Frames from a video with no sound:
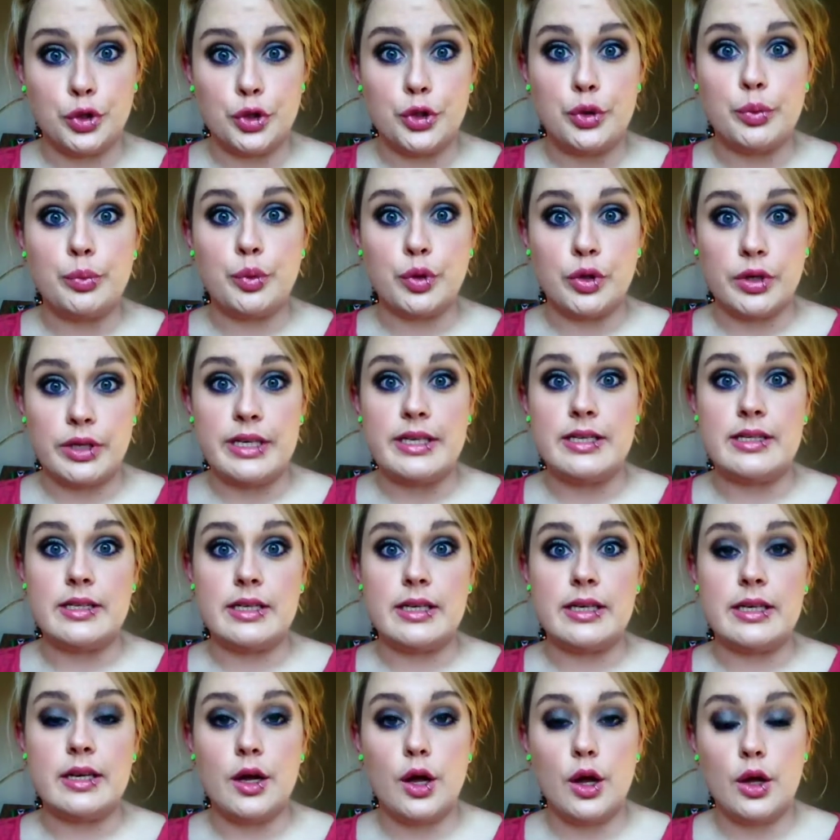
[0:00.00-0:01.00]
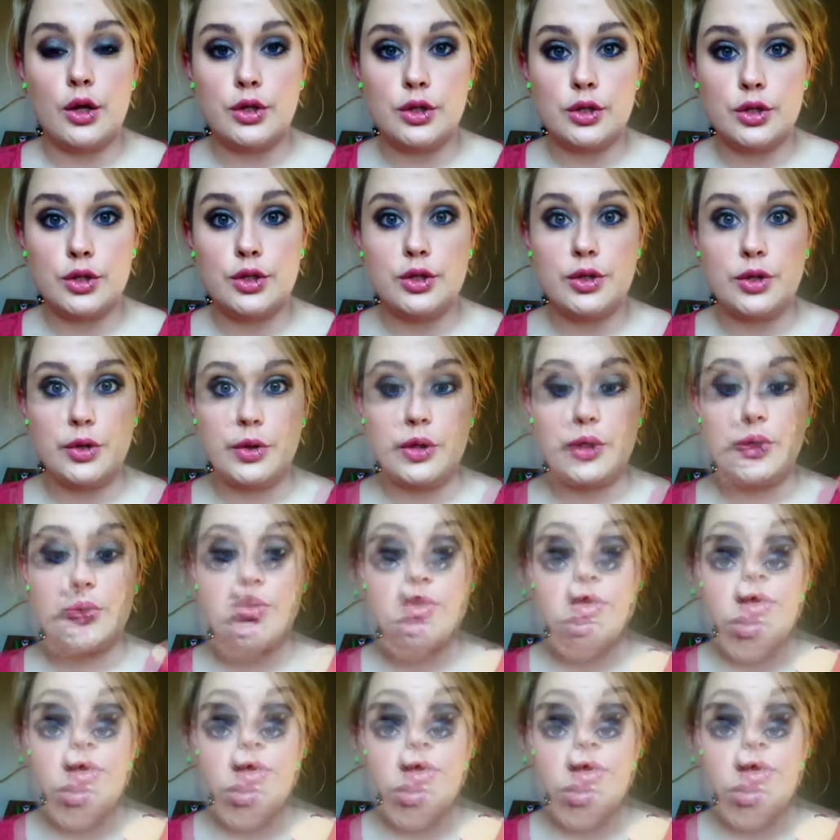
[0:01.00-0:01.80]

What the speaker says: duper easy to use.